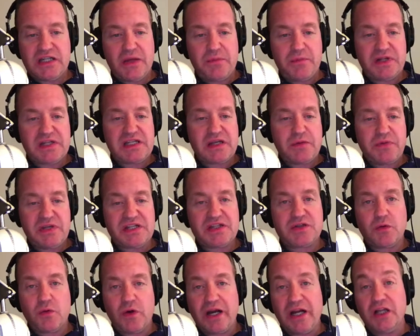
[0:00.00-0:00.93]
templates I'll be
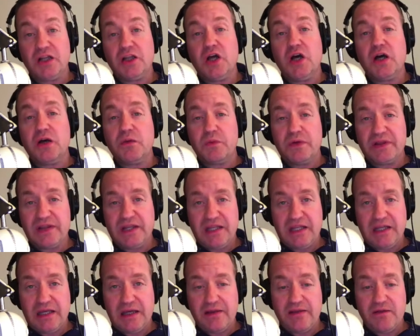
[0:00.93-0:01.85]
storing along with
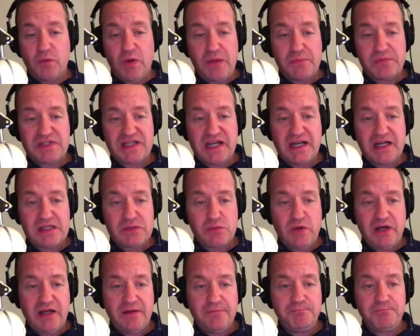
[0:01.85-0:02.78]
the website as
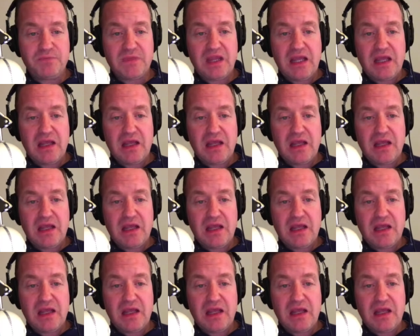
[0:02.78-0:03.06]
well.